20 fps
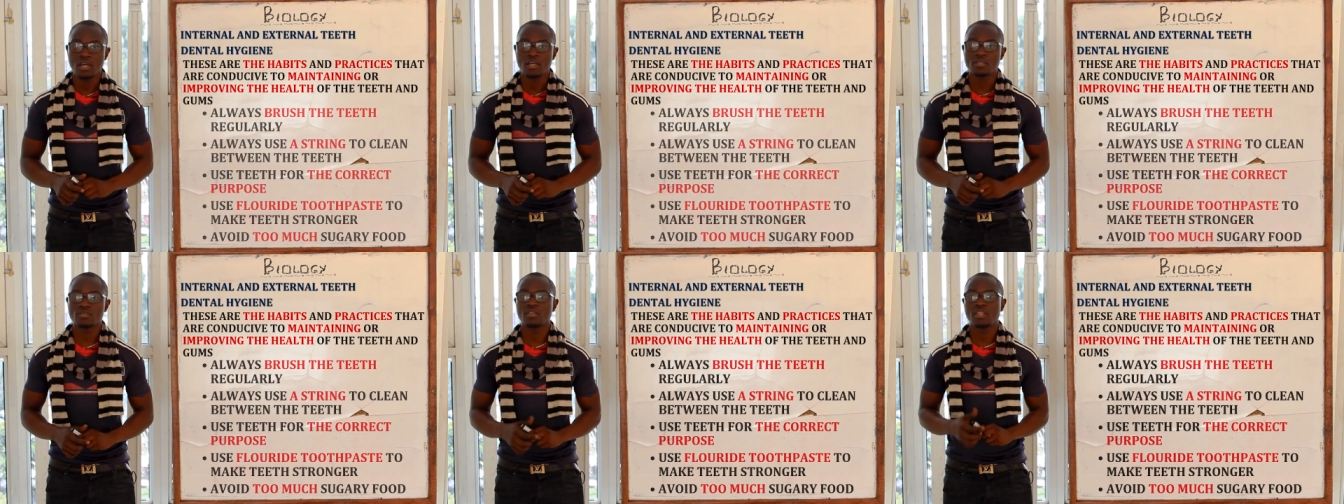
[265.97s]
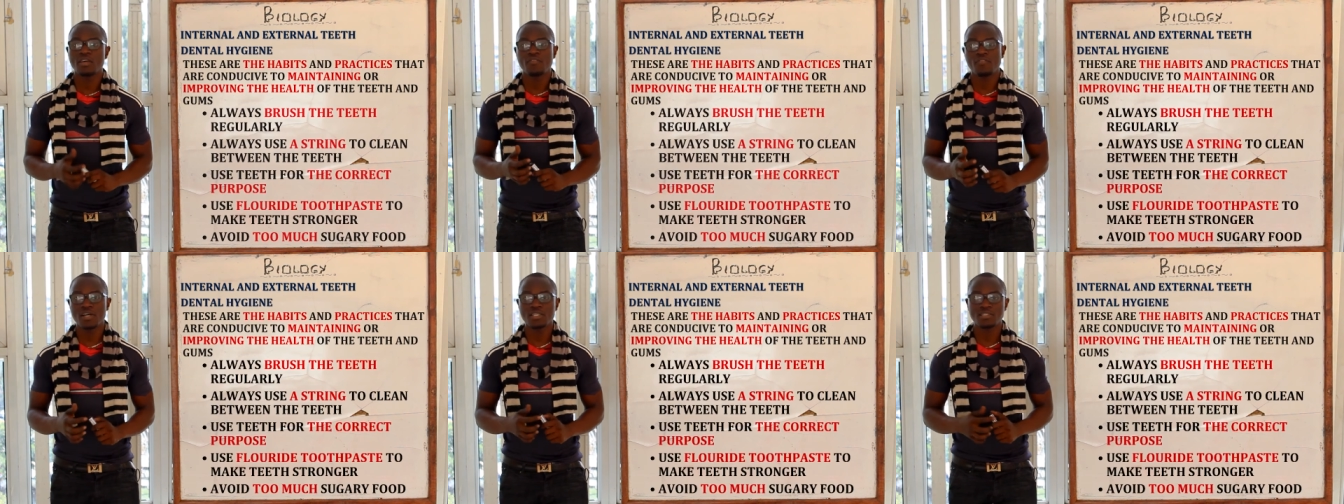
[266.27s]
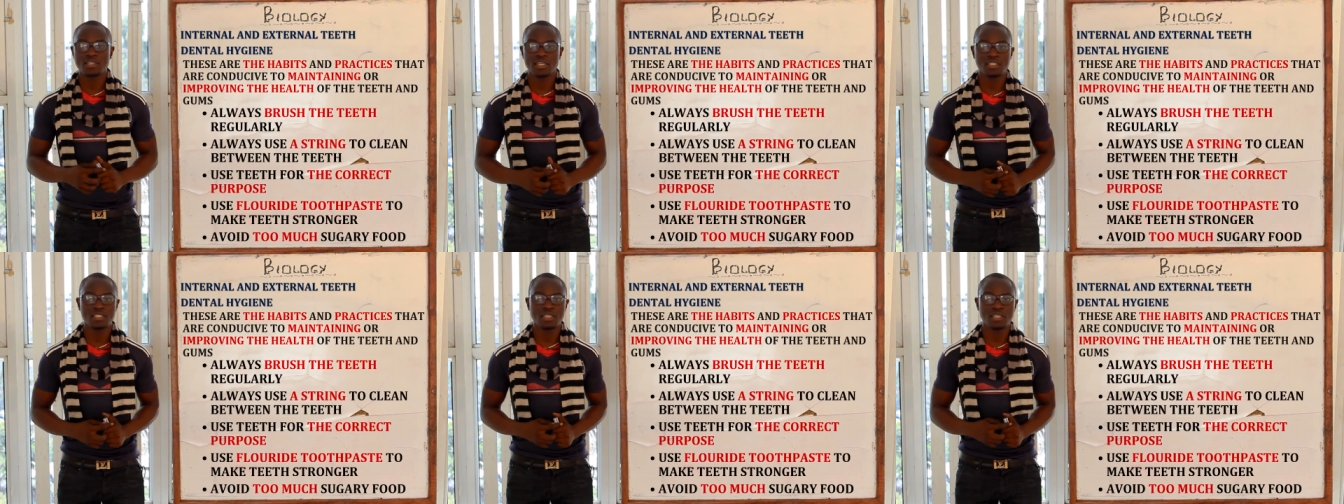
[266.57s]
So the
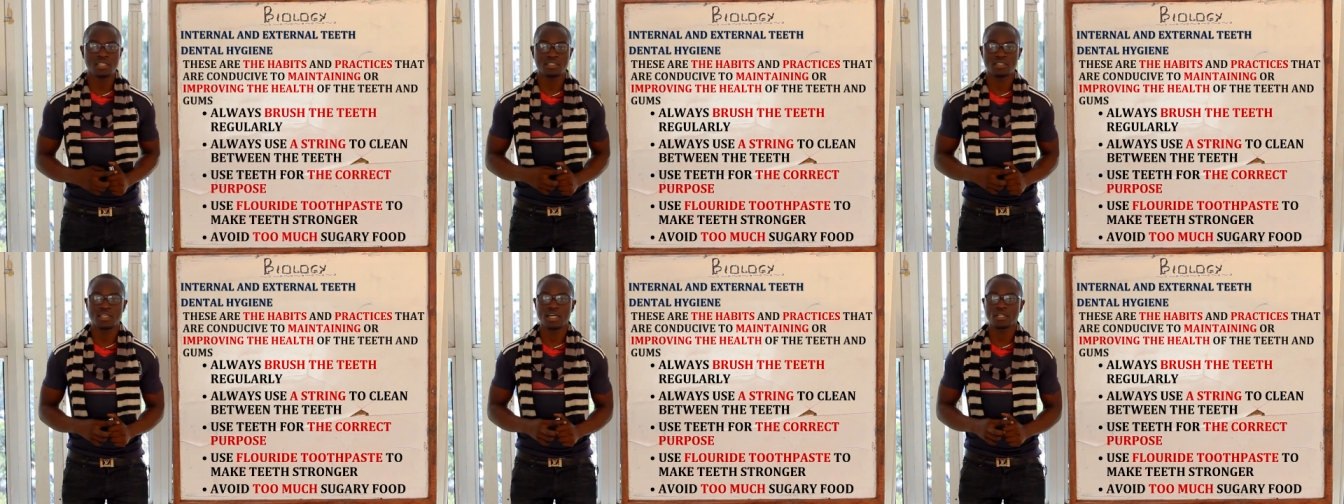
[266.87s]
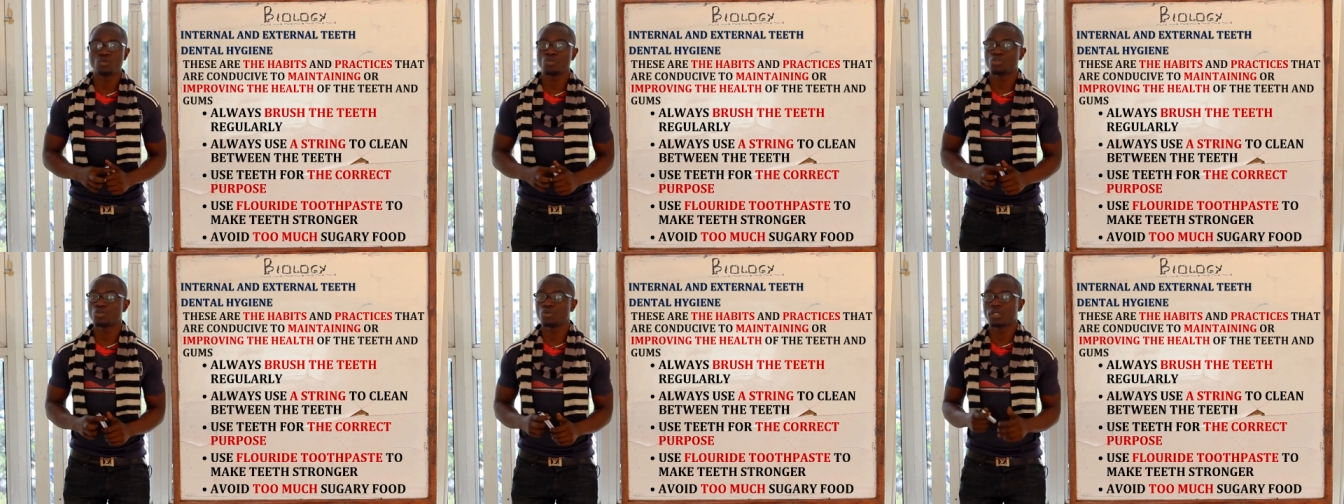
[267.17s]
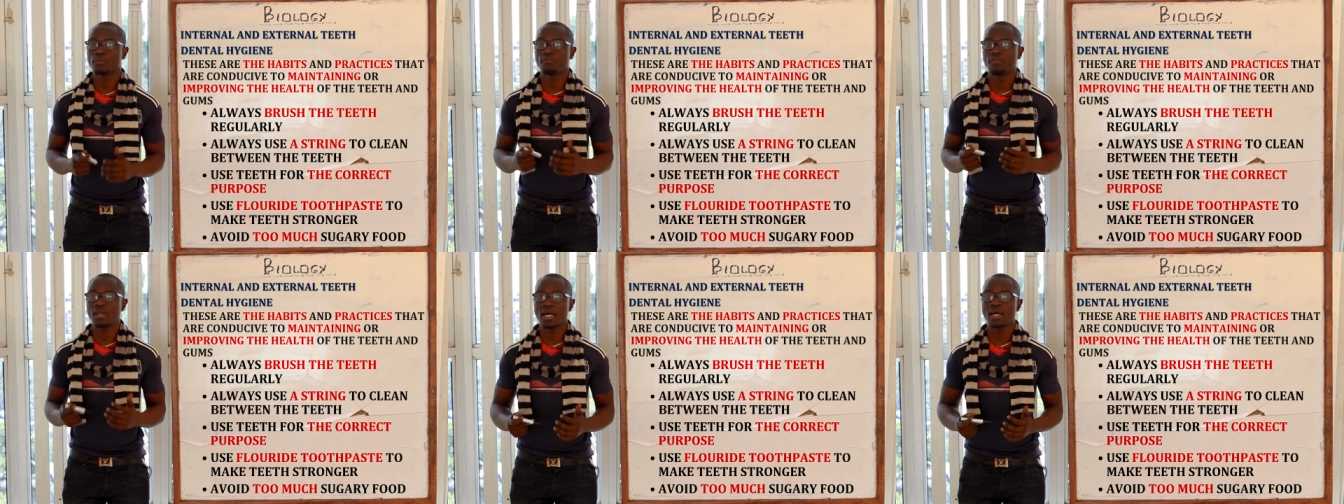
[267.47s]
first hygiene is that we
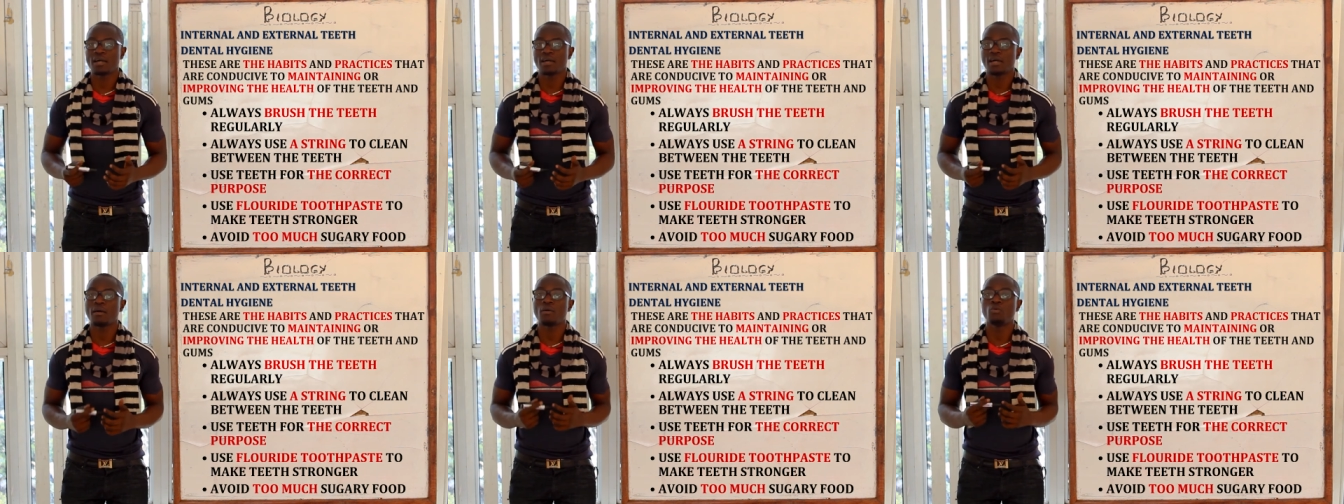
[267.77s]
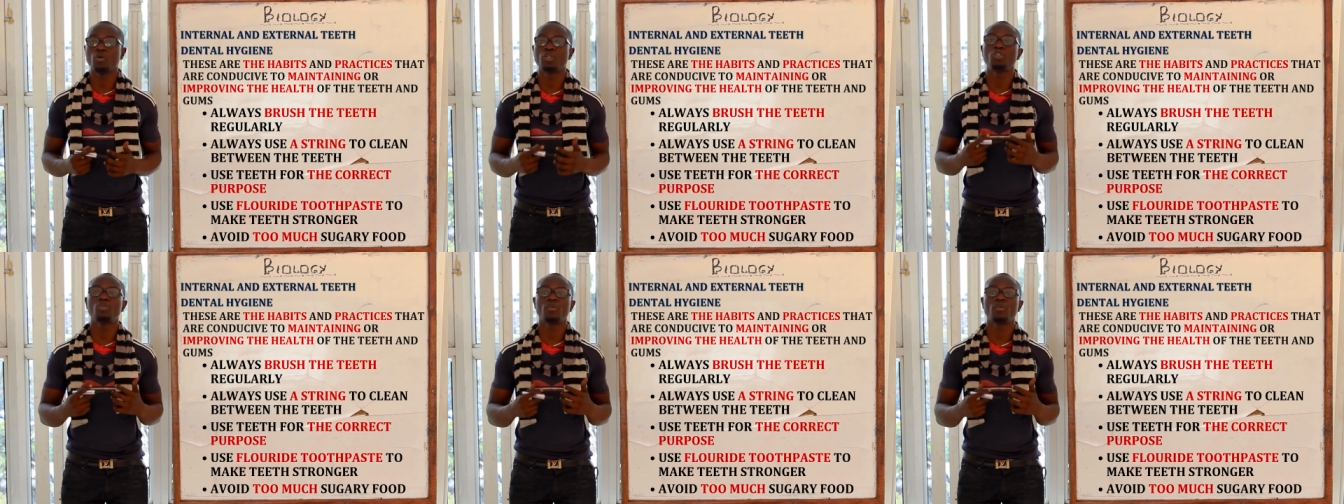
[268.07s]
should, we